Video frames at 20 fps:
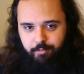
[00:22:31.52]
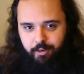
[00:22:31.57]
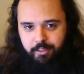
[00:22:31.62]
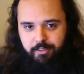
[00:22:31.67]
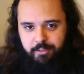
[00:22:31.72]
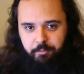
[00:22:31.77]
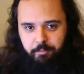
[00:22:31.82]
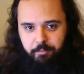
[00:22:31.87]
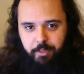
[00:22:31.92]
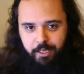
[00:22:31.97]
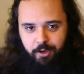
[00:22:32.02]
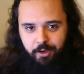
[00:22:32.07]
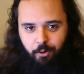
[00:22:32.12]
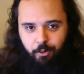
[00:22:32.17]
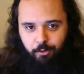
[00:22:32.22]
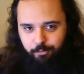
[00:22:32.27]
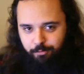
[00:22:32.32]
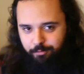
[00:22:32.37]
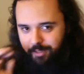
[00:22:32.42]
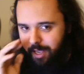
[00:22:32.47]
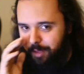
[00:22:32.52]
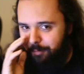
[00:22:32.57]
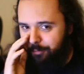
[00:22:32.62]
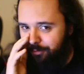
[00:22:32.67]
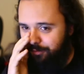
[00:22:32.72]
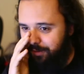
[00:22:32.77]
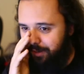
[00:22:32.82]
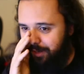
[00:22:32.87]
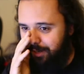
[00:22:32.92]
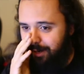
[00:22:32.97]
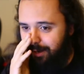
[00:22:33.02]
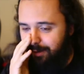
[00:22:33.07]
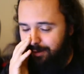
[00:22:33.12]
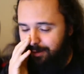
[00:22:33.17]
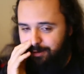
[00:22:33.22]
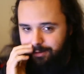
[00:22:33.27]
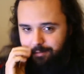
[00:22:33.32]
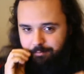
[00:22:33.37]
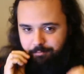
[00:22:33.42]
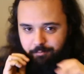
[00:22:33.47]
go, type of thing. Like,
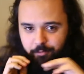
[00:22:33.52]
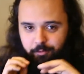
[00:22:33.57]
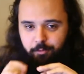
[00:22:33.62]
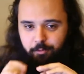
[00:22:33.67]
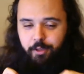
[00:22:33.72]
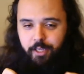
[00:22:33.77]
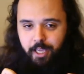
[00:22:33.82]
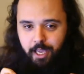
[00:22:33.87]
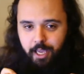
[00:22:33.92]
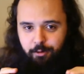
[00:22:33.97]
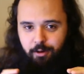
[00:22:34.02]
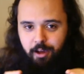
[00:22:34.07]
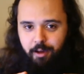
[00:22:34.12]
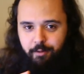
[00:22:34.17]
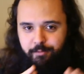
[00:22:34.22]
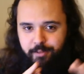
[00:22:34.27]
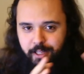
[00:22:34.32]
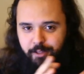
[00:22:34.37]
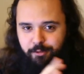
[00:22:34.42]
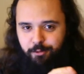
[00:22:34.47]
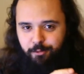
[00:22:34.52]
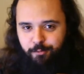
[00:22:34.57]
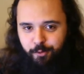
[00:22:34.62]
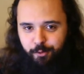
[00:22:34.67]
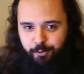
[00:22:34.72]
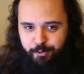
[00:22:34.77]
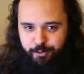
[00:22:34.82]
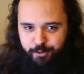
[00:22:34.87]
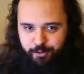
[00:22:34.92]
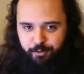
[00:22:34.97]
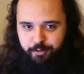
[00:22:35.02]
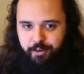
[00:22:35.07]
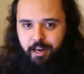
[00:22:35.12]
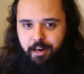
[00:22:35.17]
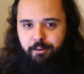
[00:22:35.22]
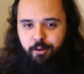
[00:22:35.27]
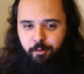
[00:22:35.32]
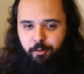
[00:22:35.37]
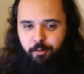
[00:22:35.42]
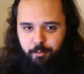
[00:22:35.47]
okay, you have that to focus on. I'll
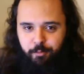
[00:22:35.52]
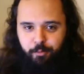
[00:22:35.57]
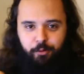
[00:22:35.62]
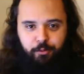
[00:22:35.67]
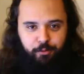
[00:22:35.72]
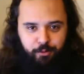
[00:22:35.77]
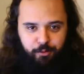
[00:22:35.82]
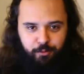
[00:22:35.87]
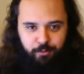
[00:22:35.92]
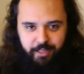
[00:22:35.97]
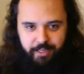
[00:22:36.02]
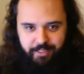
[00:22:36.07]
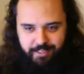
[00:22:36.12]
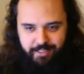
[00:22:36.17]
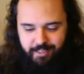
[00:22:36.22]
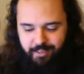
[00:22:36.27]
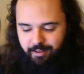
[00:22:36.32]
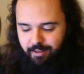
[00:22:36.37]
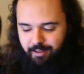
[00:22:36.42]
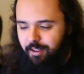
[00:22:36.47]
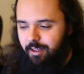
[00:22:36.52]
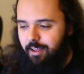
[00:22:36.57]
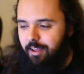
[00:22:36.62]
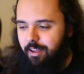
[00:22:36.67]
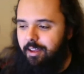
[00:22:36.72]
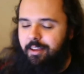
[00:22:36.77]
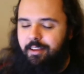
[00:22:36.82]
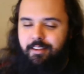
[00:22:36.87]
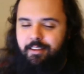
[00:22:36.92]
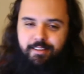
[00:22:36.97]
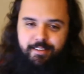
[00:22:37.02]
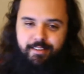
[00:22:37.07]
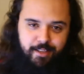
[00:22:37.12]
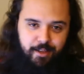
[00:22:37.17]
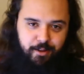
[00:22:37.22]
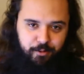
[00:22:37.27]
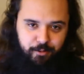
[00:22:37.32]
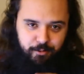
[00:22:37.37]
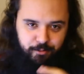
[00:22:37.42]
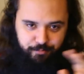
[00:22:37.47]
come and bother you later.
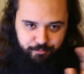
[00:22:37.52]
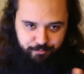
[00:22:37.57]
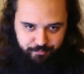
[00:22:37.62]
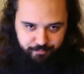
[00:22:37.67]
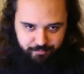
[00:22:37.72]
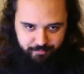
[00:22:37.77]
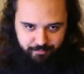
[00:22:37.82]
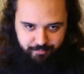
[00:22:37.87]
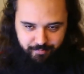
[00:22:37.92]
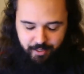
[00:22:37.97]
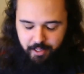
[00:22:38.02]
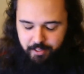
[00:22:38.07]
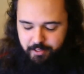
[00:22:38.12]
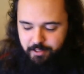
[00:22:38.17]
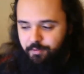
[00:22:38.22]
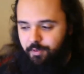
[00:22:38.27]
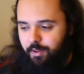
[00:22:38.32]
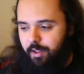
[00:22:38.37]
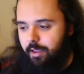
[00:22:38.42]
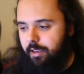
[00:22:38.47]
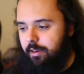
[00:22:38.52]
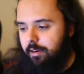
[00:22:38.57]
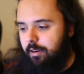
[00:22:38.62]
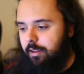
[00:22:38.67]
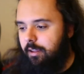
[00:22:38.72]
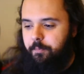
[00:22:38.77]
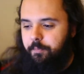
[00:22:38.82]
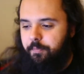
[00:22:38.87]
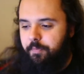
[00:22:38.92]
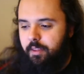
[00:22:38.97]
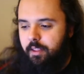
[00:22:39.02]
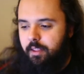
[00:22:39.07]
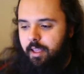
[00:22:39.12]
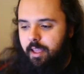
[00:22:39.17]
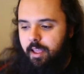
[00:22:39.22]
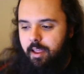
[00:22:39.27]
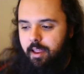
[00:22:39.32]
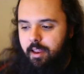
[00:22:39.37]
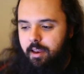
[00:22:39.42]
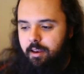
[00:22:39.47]
So that's fine.
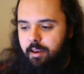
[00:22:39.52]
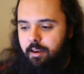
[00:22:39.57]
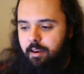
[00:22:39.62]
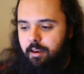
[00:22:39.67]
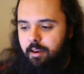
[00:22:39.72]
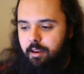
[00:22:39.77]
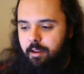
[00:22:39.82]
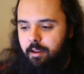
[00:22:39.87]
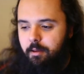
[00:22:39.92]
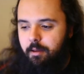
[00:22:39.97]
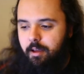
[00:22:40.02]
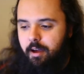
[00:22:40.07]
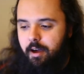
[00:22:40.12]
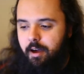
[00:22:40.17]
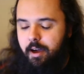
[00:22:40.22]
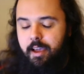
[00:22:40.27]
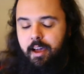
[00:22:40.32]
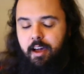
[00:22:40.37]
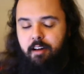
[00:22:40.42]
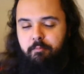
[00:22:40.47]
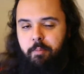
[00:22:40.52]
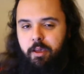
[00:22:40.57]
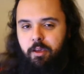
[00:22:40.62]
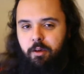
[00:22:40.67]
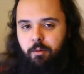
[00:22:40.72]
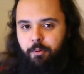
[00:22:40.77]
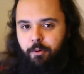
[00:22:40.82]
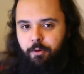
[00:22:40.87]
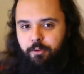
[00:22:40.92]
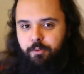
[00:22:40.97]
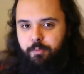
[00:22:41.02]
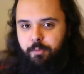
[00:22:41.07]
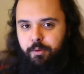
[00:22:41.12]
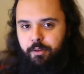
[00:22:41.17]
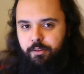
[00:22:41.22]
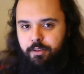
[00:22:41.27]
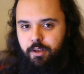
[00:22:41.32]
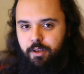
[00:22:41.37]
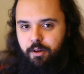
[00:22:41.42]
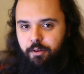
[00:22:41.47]
And I have my appointment
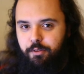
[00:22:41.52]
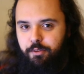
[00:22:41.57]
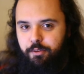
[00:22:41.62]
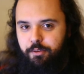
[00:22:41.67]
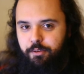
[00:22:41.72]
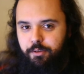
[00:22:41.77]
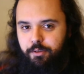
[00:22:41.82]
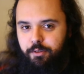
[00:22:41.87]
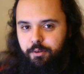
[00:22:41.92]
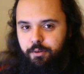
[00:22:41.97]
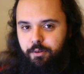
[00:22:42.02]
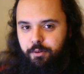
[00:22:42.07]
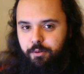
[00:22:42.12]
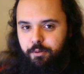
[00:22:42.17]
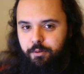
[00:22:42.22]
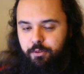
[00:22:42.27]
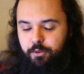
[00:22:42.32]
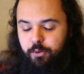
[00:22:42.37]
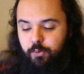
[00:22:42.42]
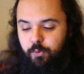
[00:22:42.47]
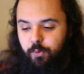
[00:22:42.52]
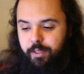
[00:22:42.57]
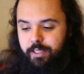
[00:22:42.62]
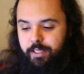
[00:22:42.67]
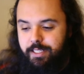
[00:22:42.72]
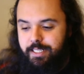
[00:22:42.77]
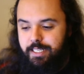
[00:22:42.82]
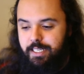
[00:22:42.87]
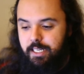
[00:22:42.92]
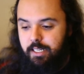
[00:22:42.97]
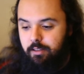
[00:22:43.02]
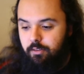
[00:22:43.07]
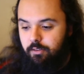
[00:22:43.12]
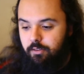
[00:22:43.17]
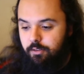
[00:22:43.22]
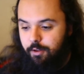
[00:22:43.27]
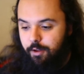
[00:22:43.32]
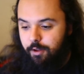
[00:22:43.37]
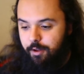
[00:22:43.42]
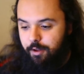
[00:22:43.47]
on the
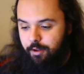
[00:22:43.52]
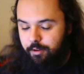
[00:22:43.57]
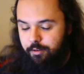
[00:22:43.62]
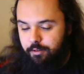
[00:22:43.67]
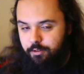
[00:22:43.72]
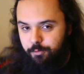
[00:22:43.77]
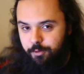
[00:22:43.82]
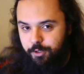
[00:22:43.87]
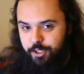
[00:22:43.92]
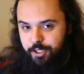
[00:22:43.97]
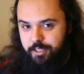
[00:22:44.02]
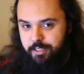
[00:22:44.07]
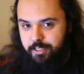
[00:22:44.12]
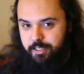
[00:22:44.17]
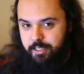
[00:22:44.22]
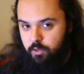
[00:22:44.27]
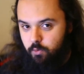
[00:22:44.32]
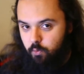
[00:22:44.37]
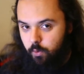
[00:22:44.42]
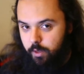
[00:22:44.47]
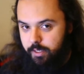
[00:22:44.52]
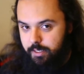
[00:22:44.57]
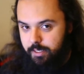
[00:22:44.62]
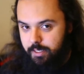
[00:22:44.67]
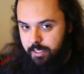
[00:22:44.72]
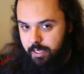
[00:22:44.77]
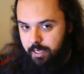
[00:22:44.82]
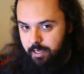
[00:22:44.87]
23rd, which is this Wednesday,